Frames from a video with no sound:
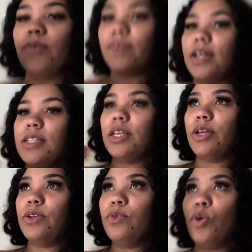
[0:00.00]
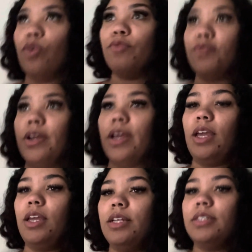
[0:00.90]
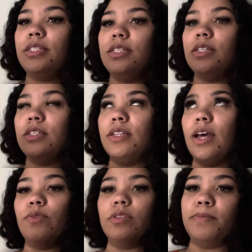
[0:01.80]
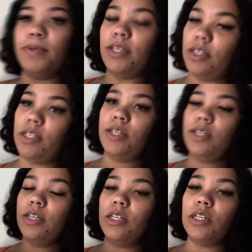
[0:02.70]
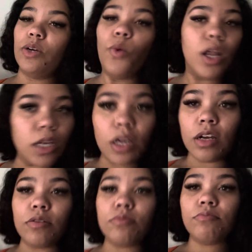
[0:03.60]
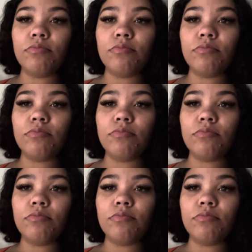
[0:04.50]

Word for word: when I tell you overate, that was me a while ago.